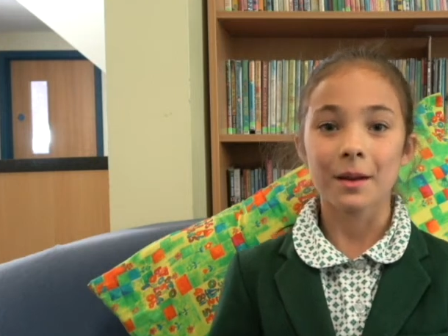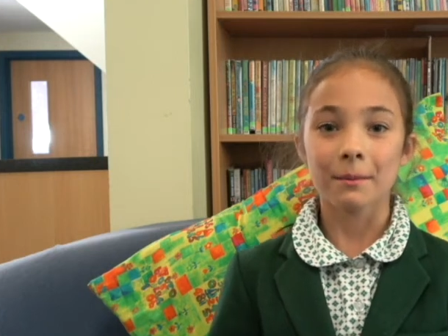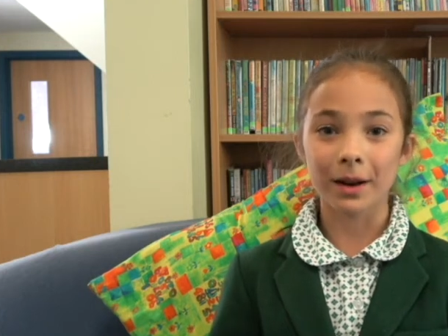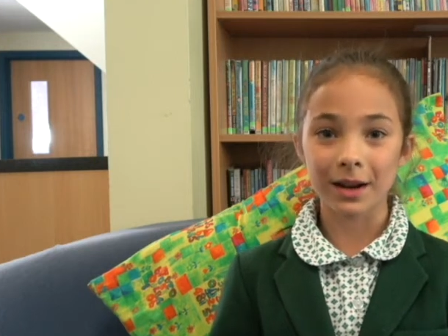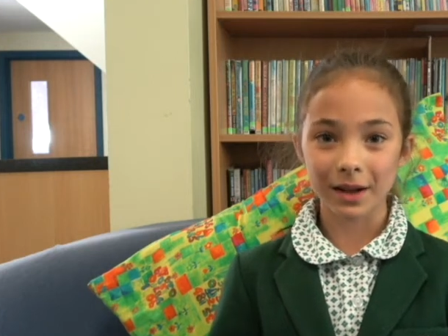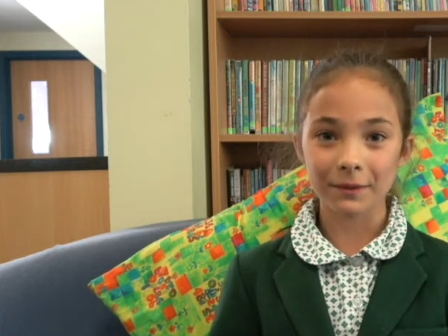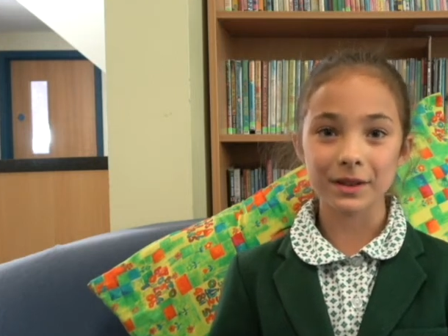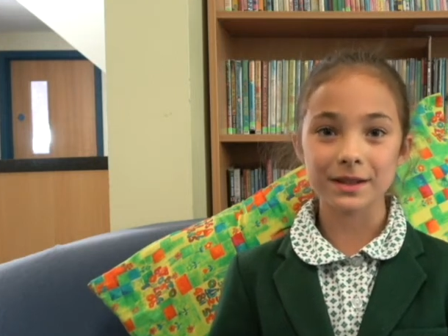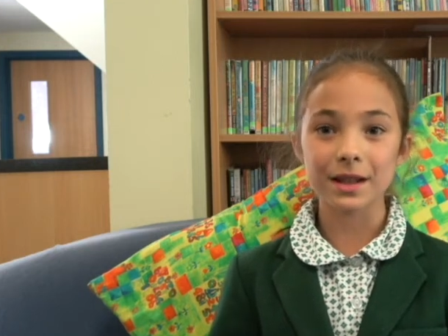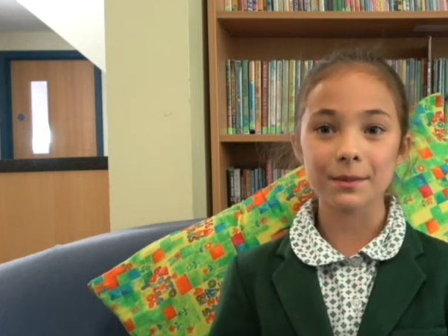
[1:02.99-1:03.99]
My life
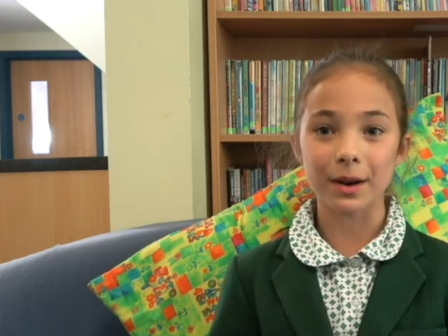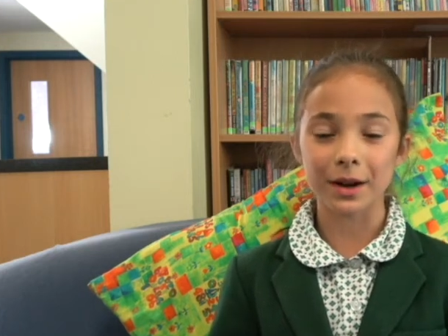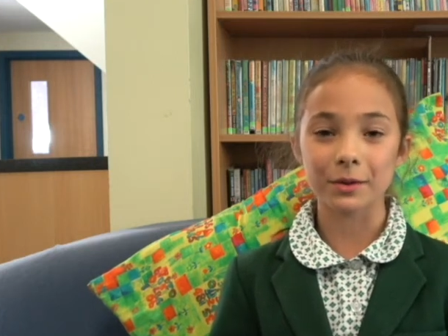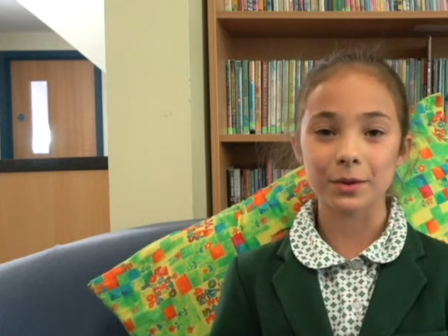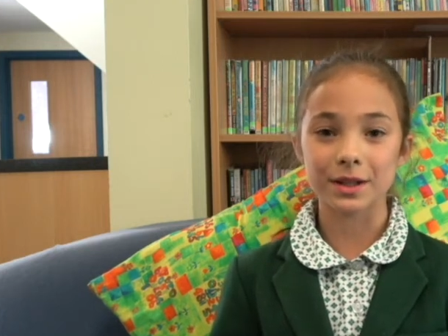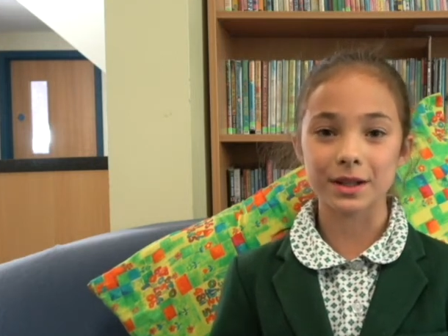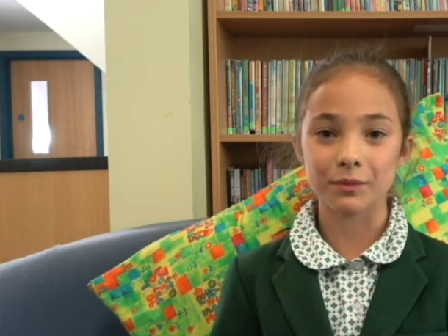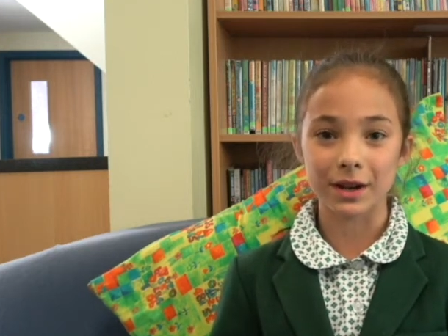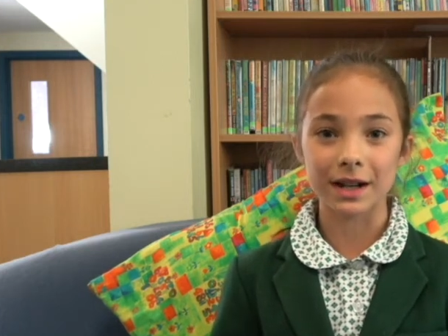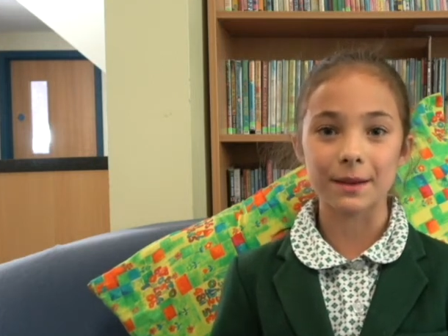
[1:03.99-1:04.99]
at St. Michael's
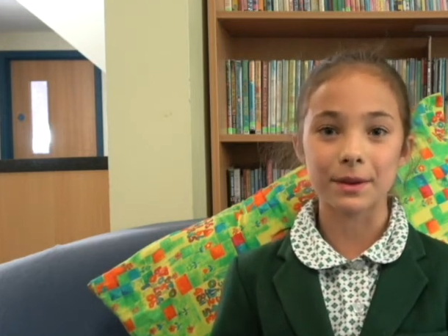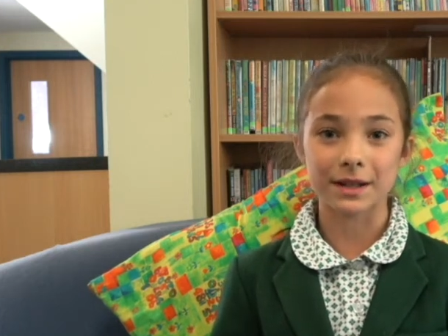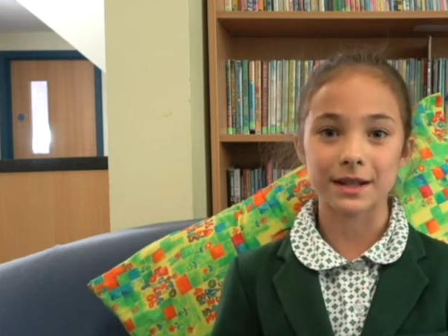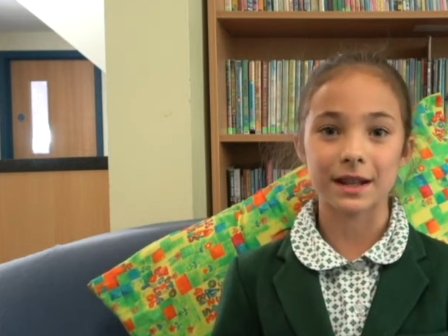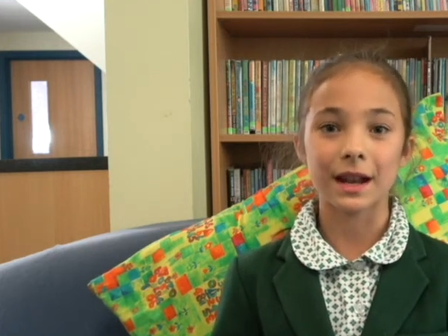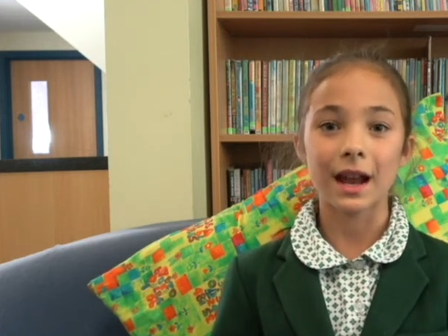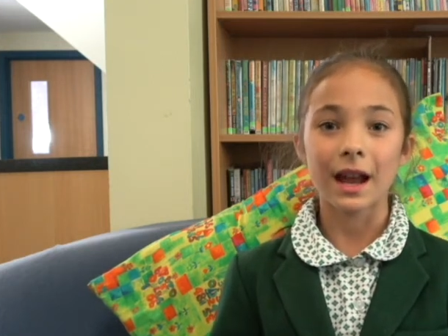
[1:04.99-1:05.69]
is really busy,